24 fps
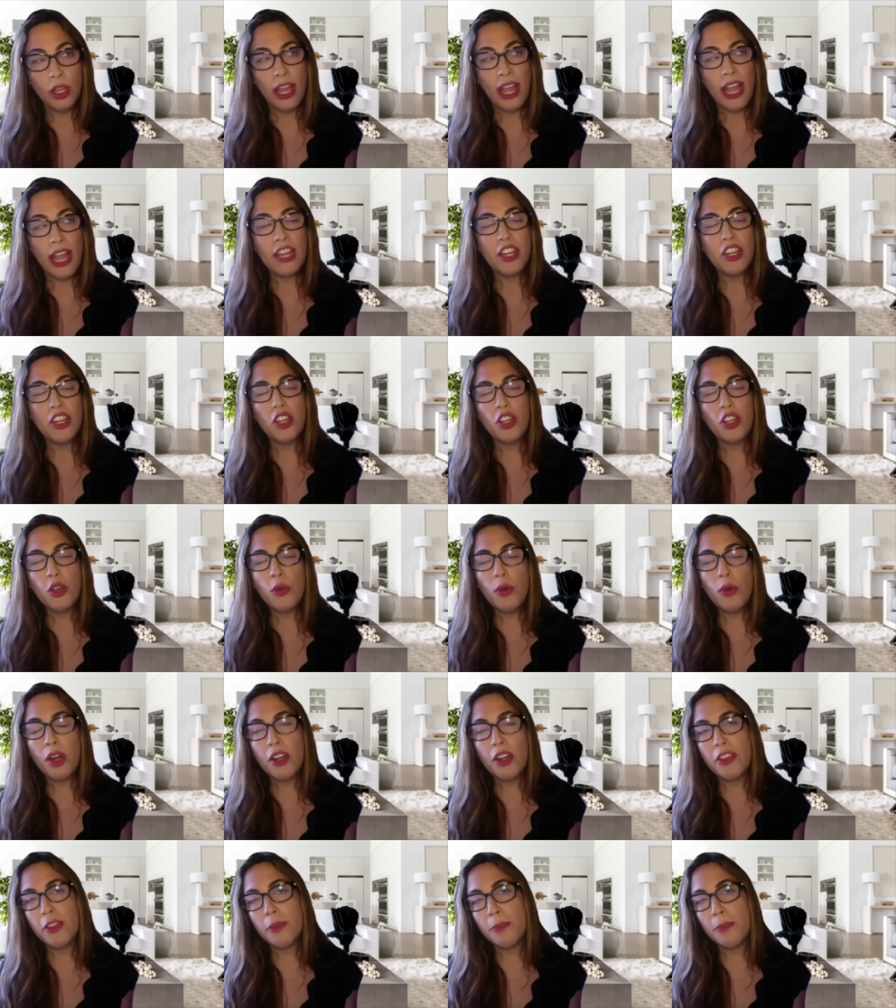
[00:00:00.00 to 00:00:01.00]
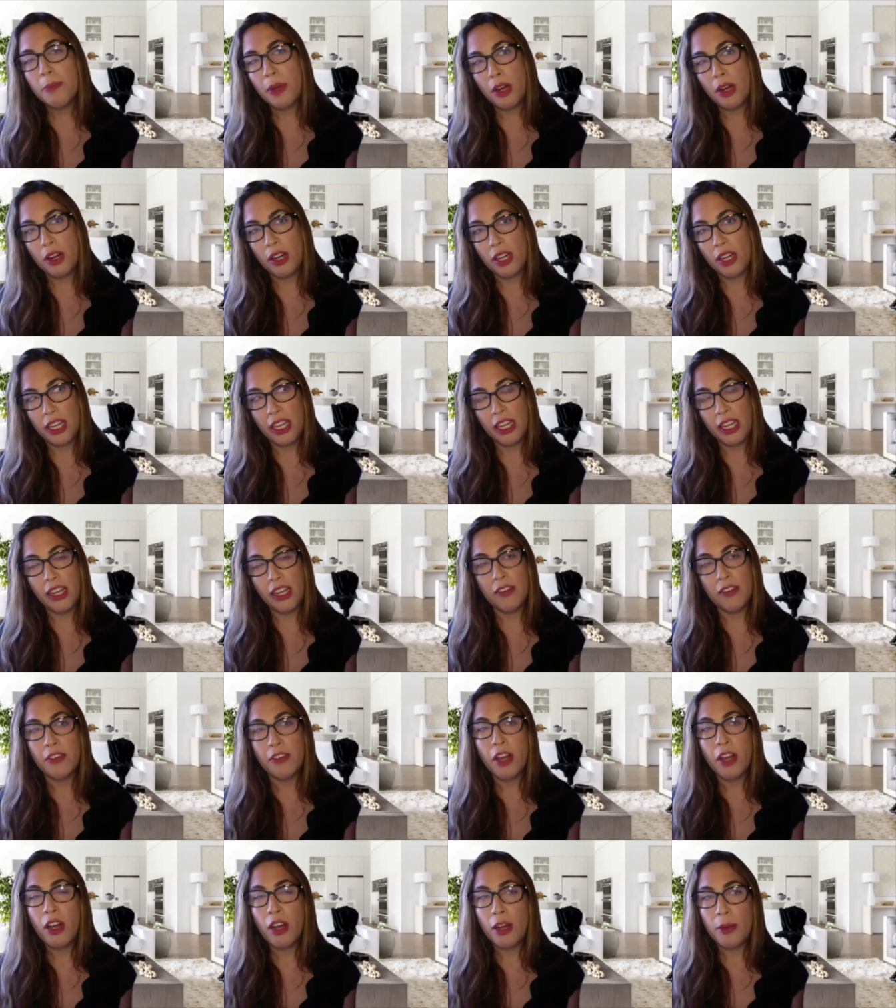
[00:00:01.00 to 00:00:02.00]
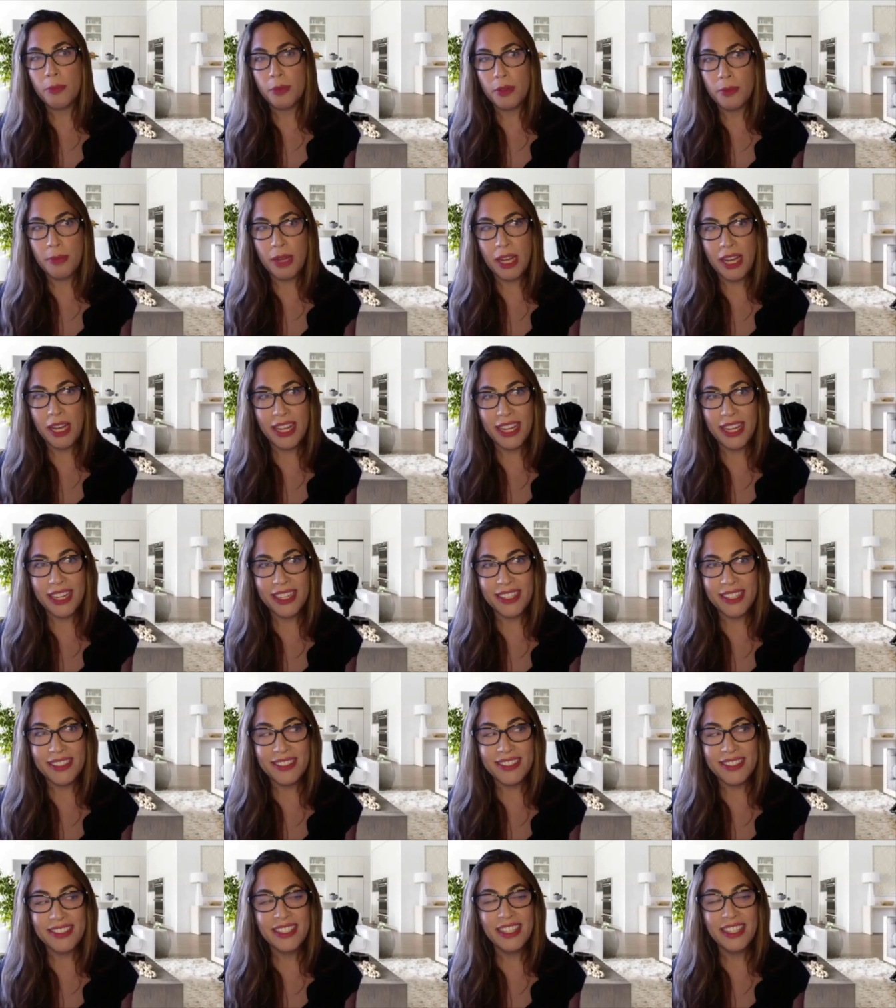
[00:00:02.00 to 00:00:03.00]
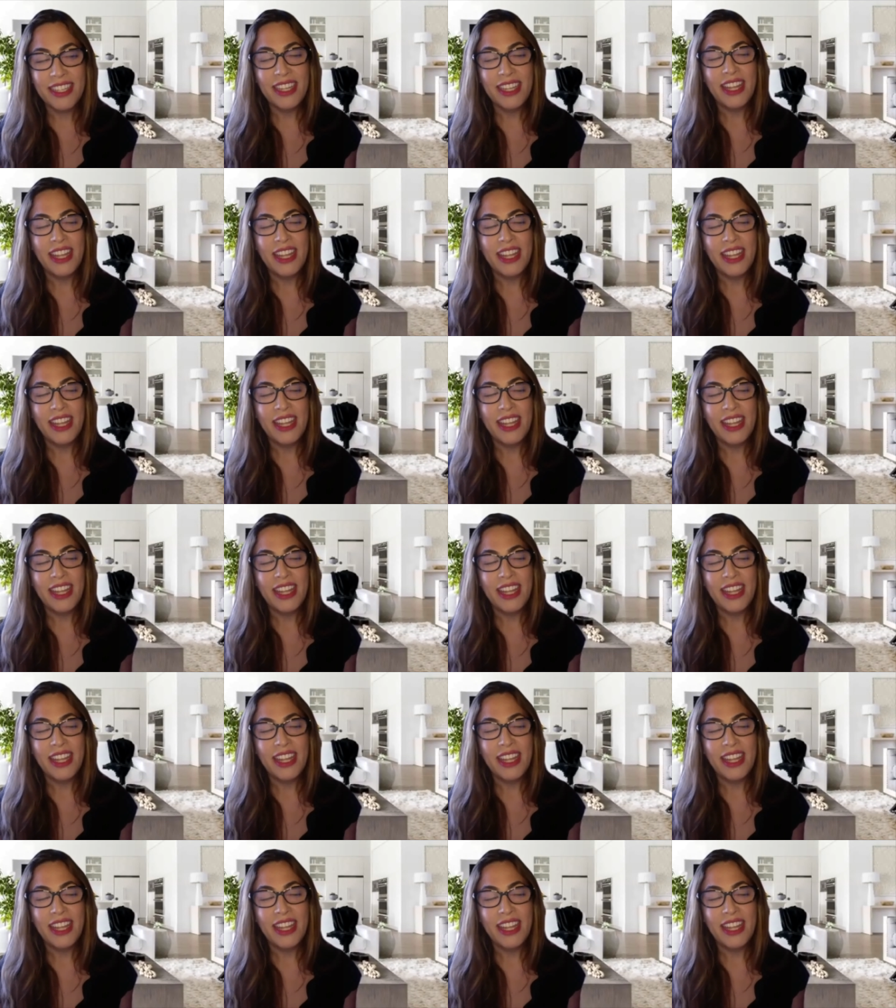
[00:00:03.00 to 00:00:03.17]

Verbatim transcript: and you are the party of compromise